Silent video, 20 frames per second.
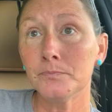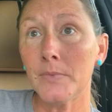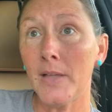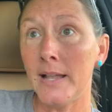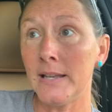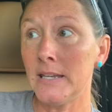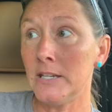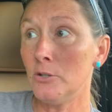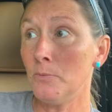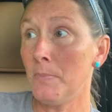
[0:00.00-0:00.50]

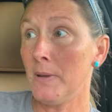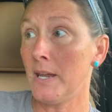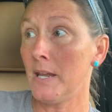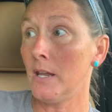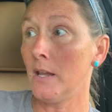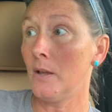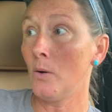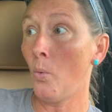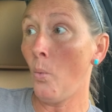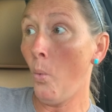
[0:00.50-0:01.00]
I need to
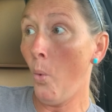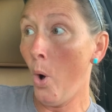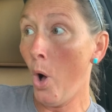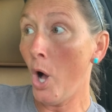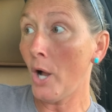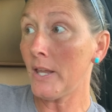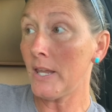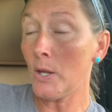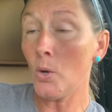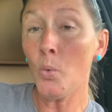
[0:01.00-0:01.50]
be
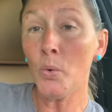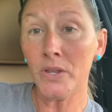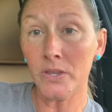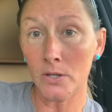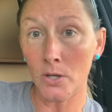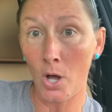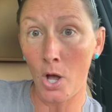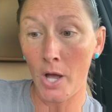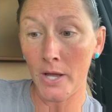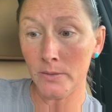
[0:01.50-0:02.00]
walking with
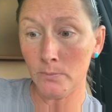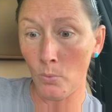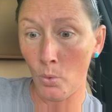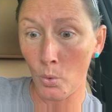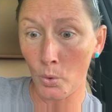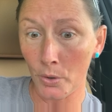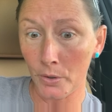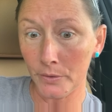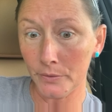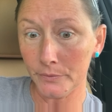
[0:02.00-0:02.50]
God
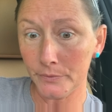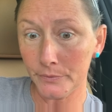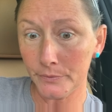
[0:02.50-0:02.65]
more.